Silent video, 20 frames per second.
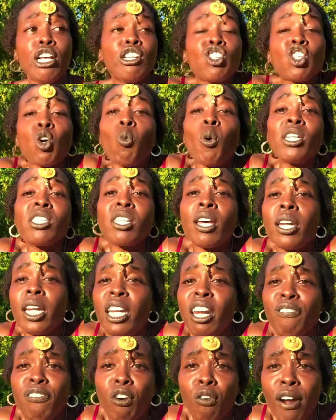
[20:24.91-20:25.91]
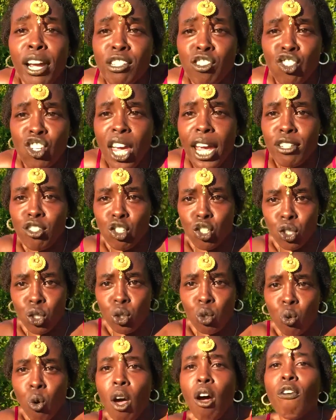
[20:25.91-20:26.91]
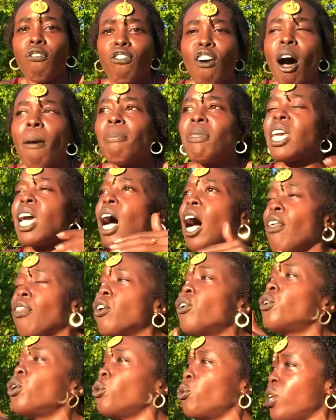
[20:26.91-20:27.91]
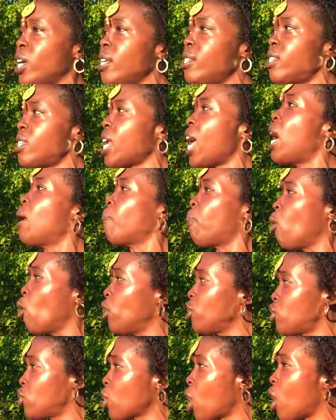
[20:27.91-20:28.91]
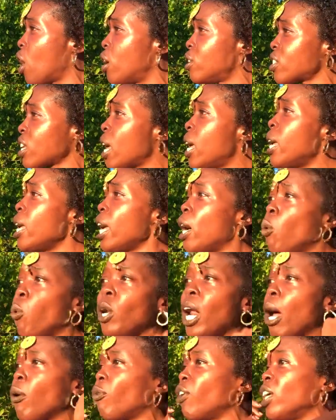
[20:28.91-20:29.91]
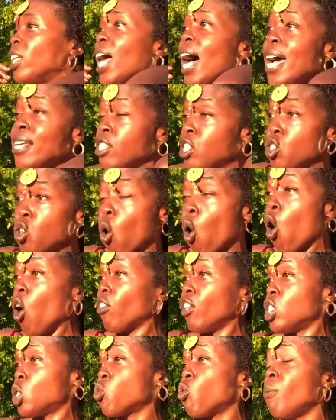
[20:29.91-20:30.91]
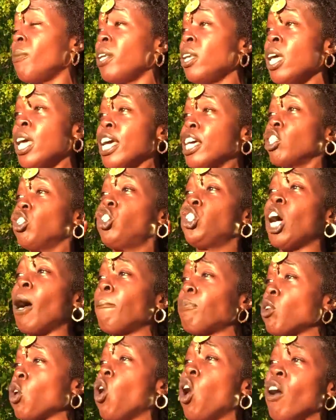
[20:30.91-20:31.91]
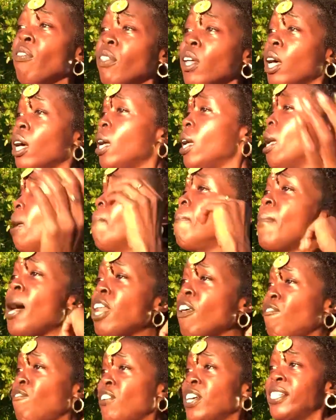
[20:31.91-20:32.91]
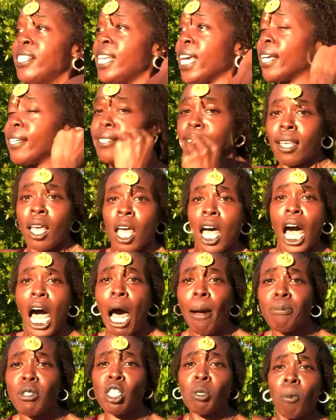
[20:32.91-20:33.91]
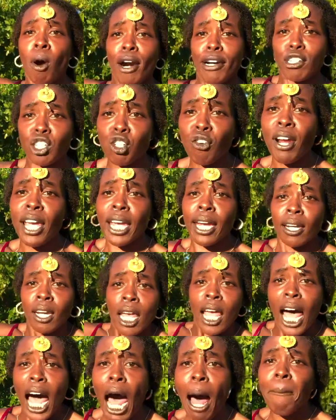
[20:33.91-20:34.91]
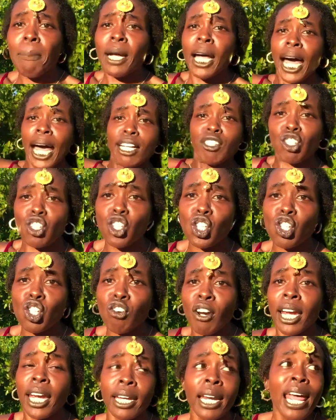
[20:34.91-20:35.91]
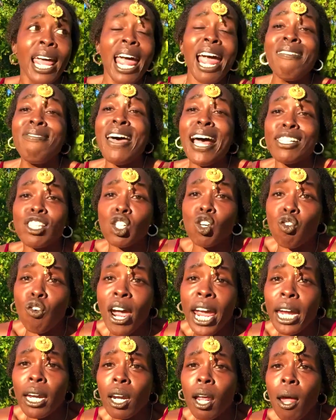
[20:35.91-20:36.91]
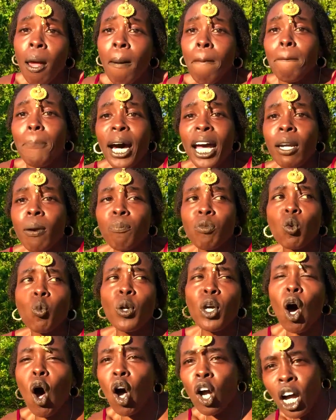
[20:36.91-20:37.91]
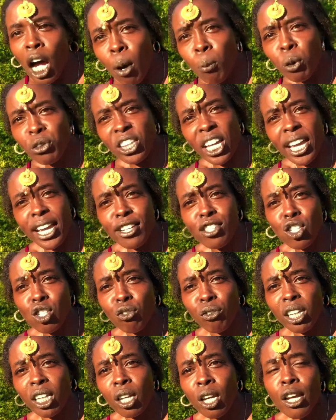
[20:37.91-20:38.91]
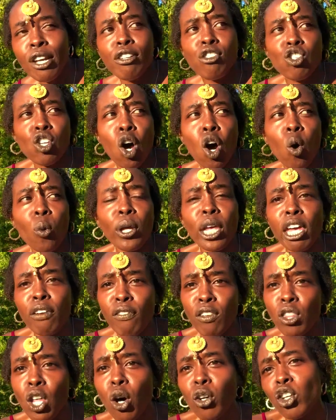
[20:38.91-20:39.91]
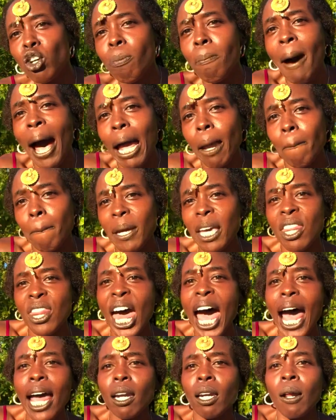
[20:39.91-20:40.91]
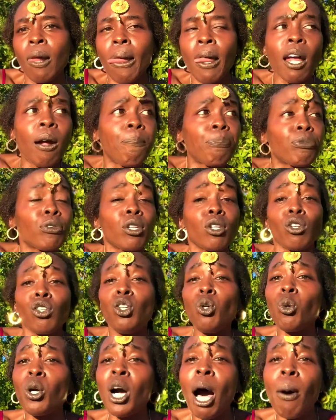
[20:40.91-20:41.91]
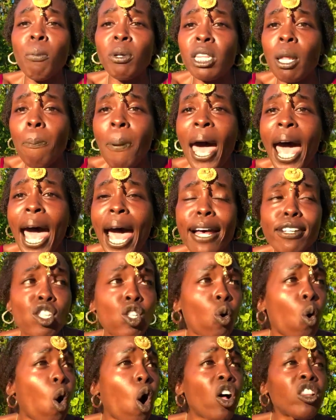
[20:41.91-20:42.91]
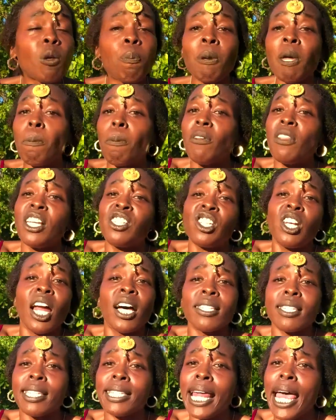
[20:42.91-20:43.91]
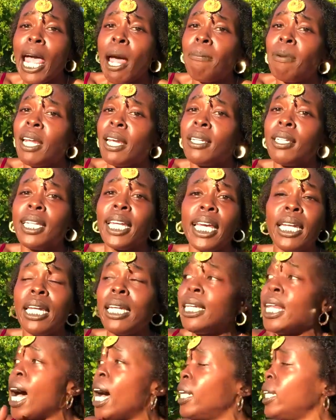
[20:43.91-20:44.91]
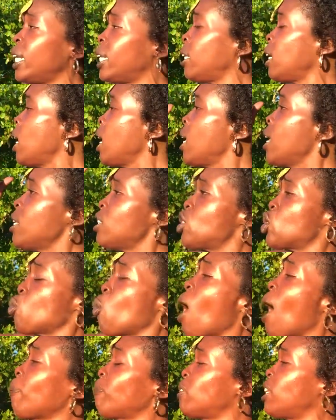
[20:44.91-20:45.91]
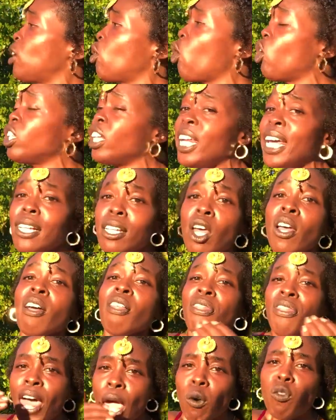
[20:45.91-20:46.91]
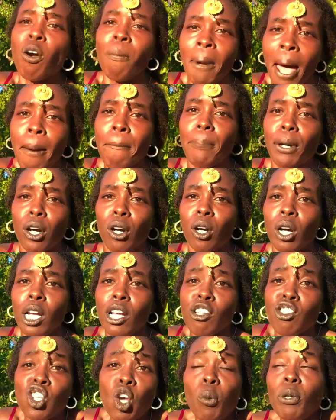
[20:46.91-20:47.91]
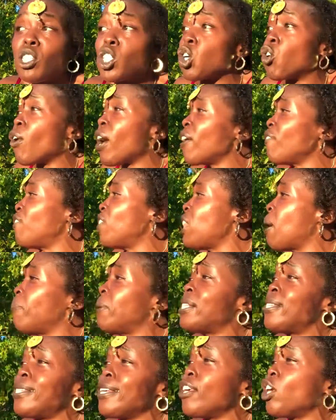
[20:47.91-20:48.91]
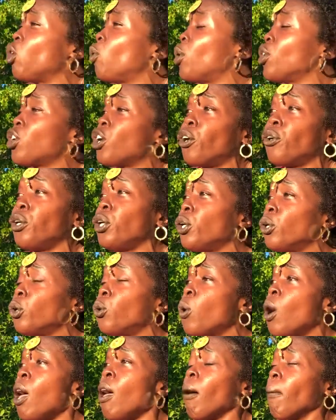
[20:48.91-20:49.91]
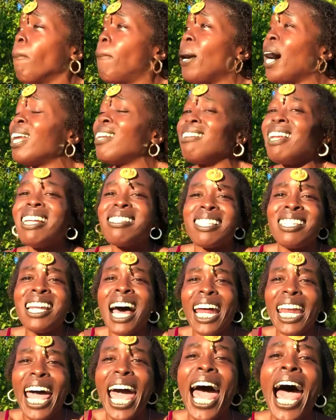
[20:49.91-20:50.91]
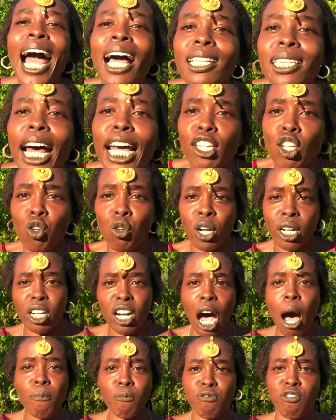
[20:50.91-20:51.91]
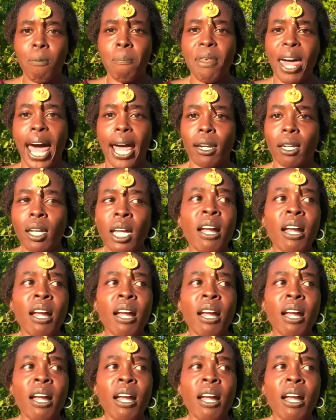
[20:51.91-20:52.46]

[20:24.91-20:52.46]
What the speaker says: So what's going to differentiate you from the other nudists and porn stars? And what I realized is all these women jumped on the metaphysics, I'm smart train, I'm conscious train. And that's great, but we all come with the history. So even though you might be that, you come with the past. So all the people that you done slammed and did and done and swapped and all of it, they remember. So it's great for them to see you when you're new, but let's not act like you didn't come from that.